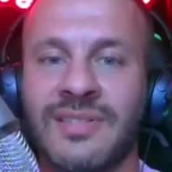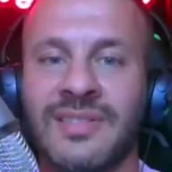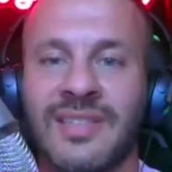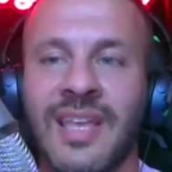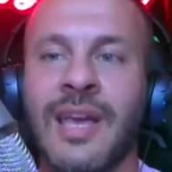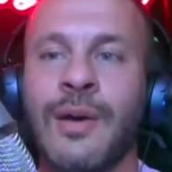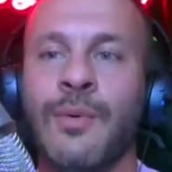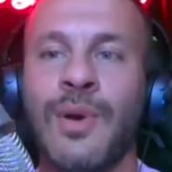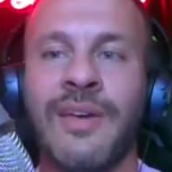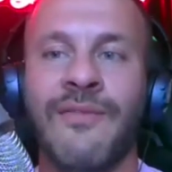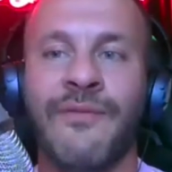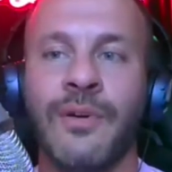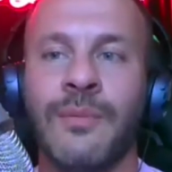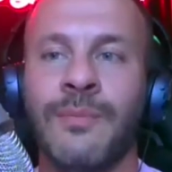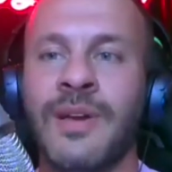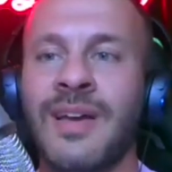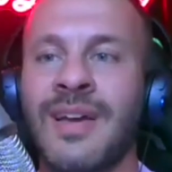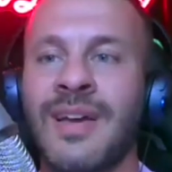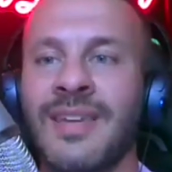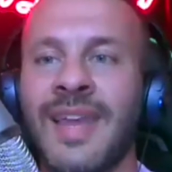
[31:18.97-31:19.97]
Stay away
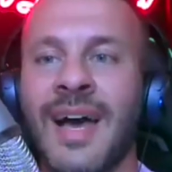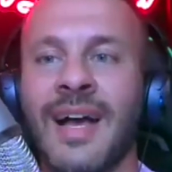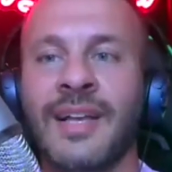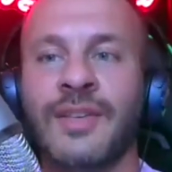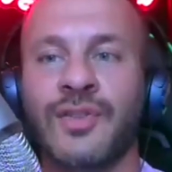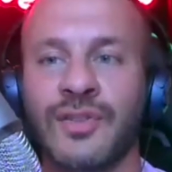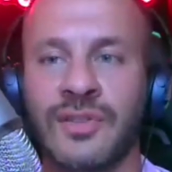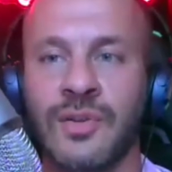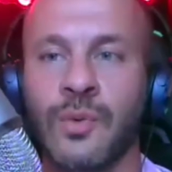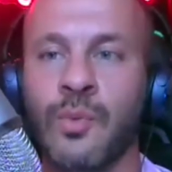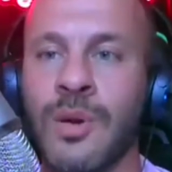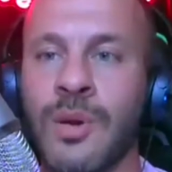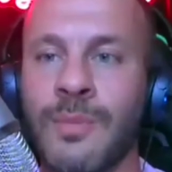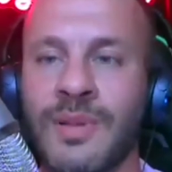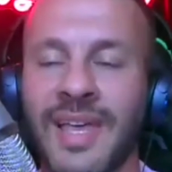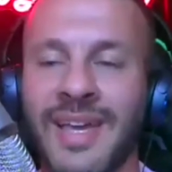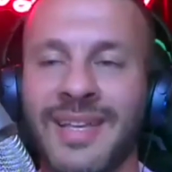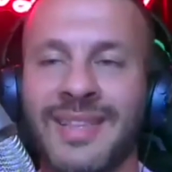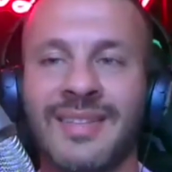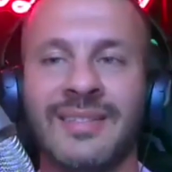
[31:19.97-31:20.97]
from not just the women
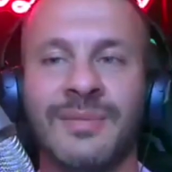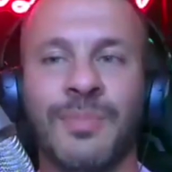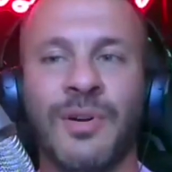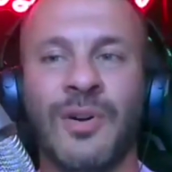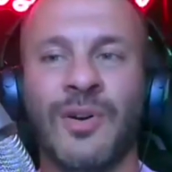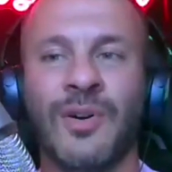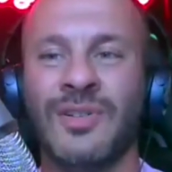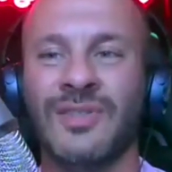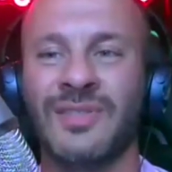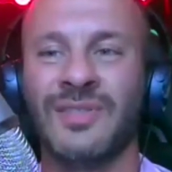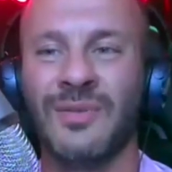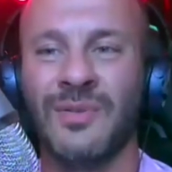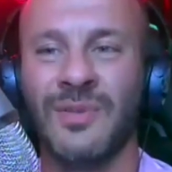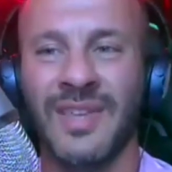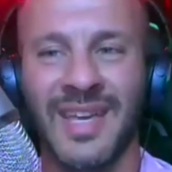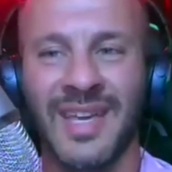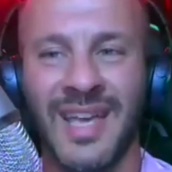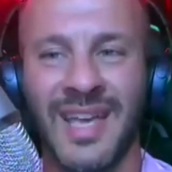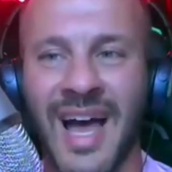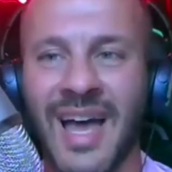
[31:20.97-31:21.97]
like this, but also the
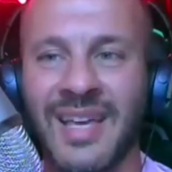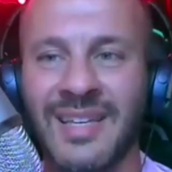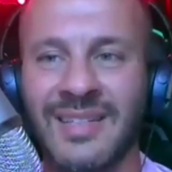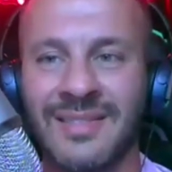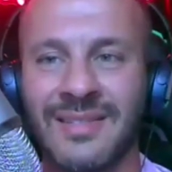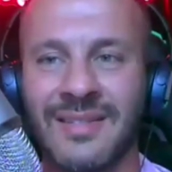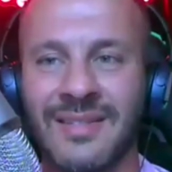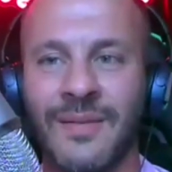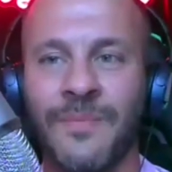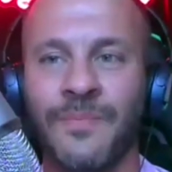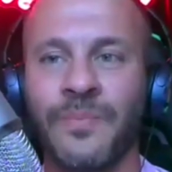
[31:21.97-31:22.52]
guys